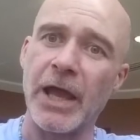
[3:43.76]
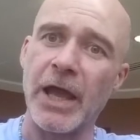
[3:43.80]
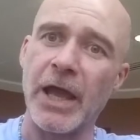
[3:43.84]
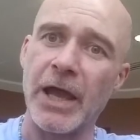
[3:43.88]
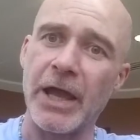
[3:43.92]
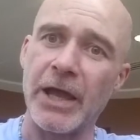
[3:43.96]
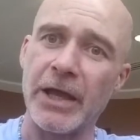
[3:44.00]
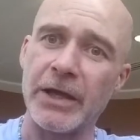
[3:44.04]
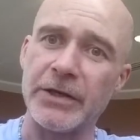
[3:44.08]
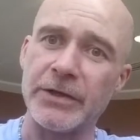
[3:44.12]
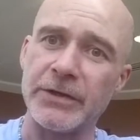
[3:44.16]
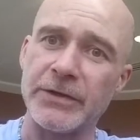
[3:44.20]

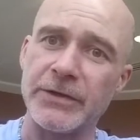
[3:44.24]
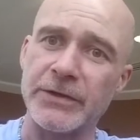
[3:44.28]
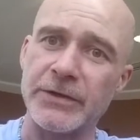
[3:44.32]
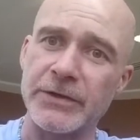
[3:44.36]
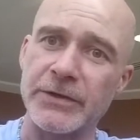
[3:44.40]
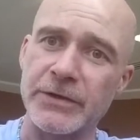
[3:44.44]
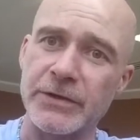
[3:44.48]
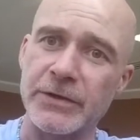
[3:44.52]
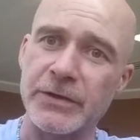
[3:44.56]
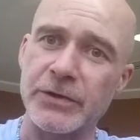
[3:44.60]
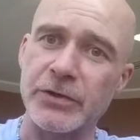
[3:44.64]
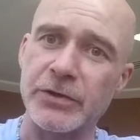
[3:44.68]

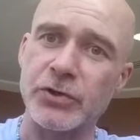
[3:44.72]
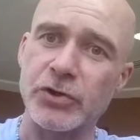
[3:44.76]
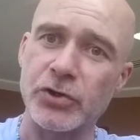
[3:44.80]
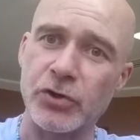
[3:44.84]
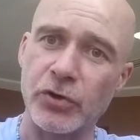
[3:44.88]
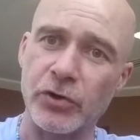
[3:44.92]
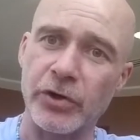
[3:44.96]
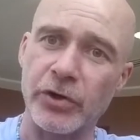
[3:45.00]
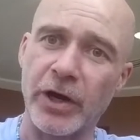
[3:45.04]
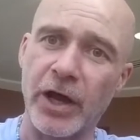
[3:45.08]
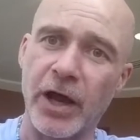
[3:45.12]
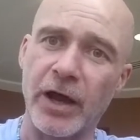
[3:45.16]
and
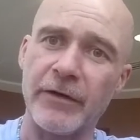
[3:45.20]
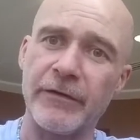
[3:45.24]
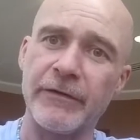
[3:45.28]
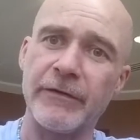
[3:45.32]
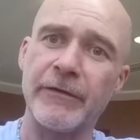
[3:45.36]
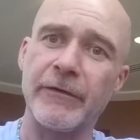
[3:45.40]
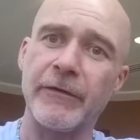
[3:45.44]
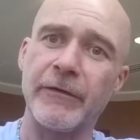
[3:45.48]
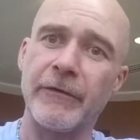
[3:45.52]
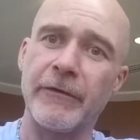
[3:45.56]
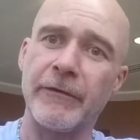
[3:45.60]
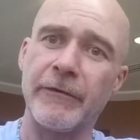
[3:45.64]
sure enough
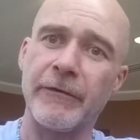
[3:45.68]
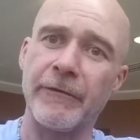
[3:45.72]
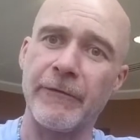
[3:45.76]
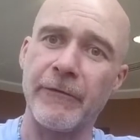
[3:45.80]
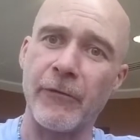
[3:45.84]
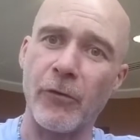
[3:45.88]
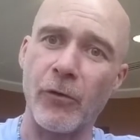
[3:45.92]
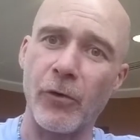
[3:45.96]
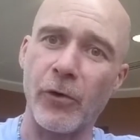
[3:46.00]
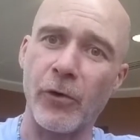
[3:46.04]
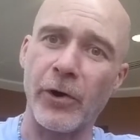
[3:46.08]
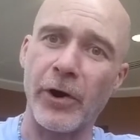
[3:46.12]

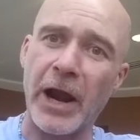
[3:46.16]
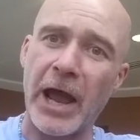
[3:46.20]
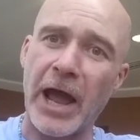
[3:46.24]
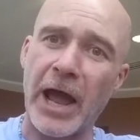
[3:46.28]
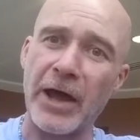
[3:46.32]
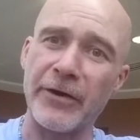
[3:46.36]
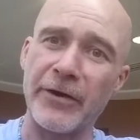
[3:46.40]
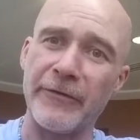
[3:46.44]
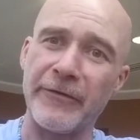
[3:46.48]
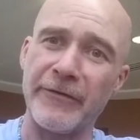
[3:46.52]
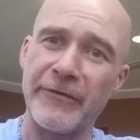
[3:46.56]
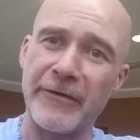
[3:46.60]
four
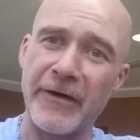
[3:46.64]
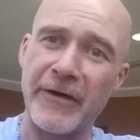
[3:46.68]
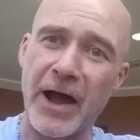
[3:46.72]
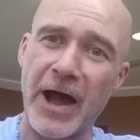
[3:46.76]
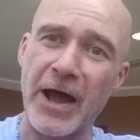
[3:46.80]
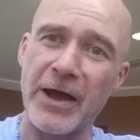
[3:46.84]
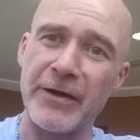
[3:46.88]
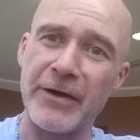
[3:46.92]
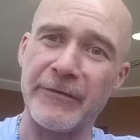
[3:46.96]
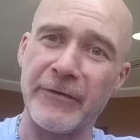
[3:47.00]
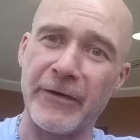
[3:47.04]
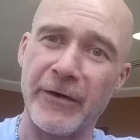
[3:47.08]
out of
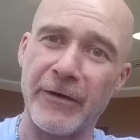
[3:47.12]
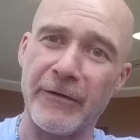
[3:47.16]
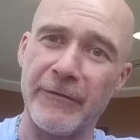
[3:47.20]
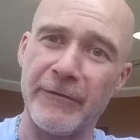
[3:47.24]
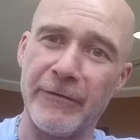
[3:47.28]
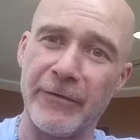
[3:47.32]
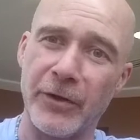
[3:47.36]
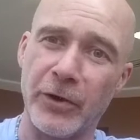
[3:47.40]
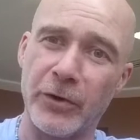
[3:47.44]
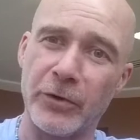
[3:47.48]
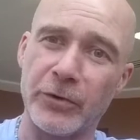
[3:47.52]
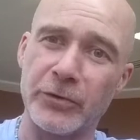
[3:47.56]
five
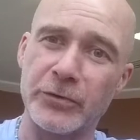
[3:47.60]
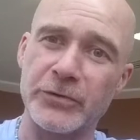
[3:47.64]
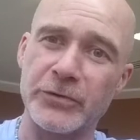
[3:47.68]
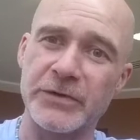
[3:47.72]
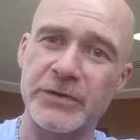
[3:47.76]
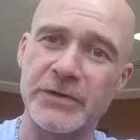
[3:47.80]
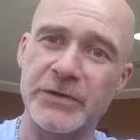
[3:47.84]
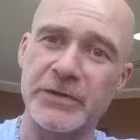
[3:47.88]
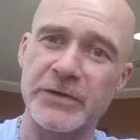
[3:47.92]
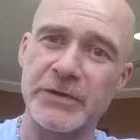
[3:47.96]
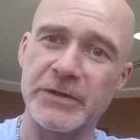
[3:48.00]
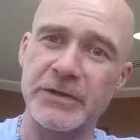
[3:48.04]
of
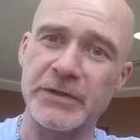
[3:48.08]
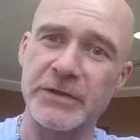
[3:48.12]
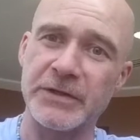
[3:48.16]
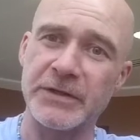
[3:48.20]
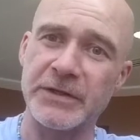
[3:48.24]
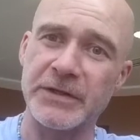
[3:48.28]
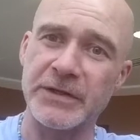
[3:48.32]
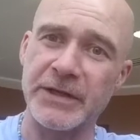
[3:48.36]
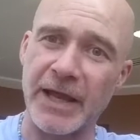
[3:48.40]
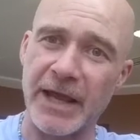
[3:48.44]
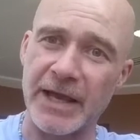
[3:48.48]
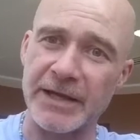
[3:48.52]
those
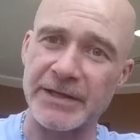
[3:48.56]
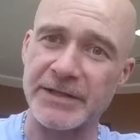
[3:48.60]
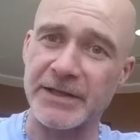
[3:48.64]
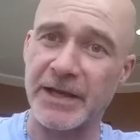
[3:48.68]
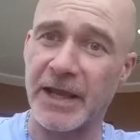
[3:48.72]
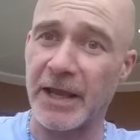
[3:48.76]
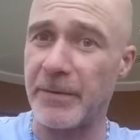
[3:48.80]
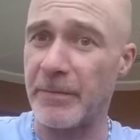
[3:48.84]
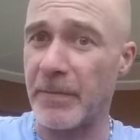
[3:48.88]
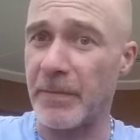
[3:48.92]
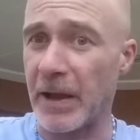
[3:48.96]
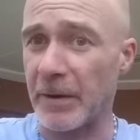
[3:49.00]

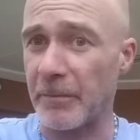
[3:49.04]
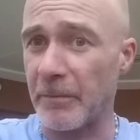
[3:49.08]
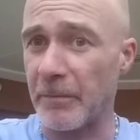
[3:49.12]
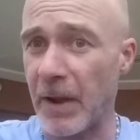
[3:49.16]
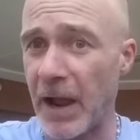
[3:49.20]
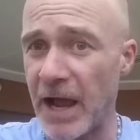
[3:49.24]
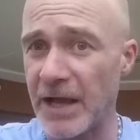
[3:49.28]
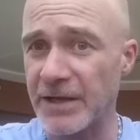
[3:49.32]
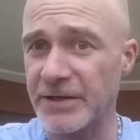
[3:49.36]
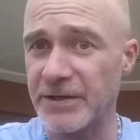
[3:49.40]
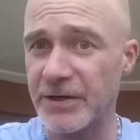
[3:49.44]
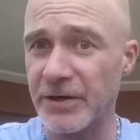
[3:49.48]
tests came back
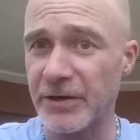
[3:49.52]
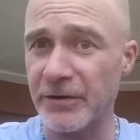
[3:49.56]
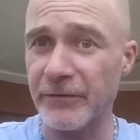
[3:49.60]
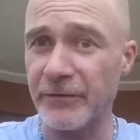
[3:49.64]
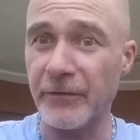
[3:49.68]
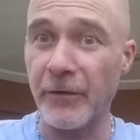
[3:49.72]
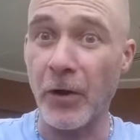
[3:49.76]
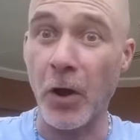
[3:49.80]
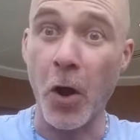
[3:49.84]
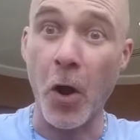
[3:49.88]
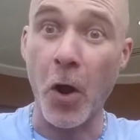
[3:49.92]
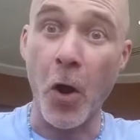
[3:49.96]

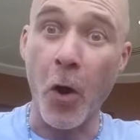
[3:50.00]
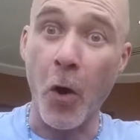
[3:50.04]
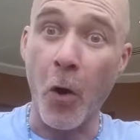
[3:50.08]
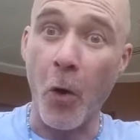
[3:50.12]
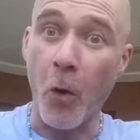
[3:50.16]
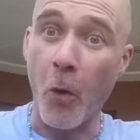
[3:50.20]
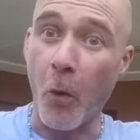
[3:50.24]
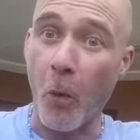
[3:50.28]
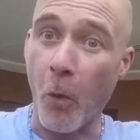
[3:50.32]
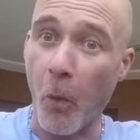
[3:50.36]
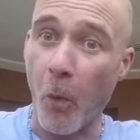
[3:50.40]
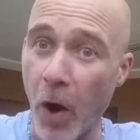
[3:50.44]
positive
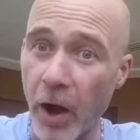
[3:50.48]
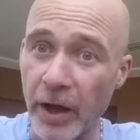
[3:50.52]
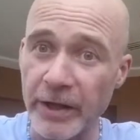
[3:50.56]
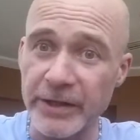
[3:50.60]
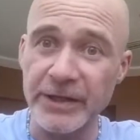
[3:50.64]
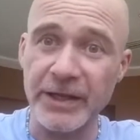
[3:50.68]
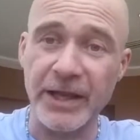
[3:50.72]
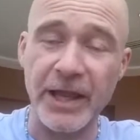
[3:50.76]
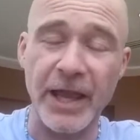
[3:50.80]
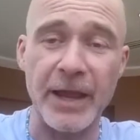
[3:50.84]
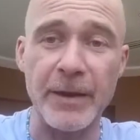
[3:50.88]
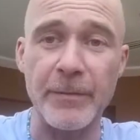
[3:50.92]

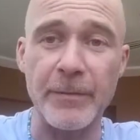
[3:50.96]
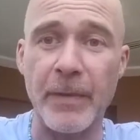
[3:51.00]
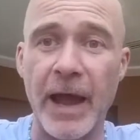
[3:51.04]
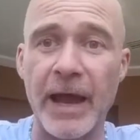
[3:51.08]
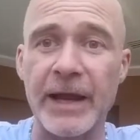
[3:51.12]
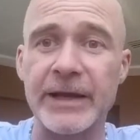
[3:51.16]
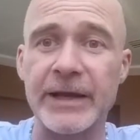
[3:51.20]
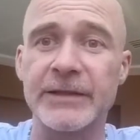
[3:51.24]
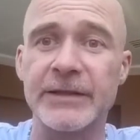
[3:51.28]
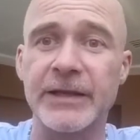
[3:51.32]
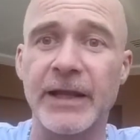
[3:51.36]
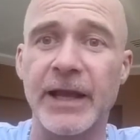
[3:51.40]
one came
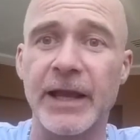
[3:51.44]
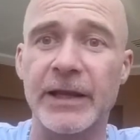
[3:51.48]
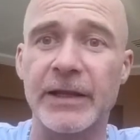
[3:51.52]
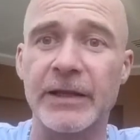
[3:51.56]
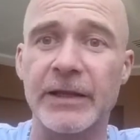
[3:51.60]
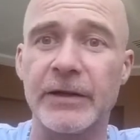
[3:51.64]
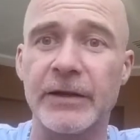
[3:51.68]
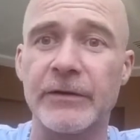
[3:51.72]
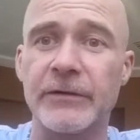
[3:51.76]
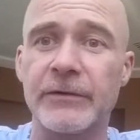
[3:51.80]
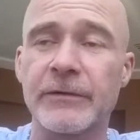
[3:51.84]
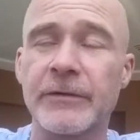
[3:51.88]
back
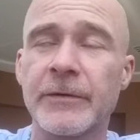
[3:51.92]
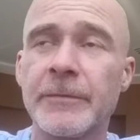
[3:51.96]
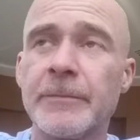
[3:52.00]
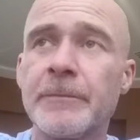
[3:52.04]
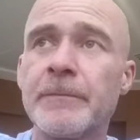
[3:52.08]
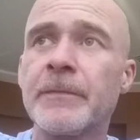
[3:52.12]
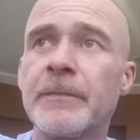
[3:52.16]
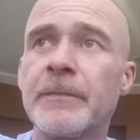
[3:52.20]
negative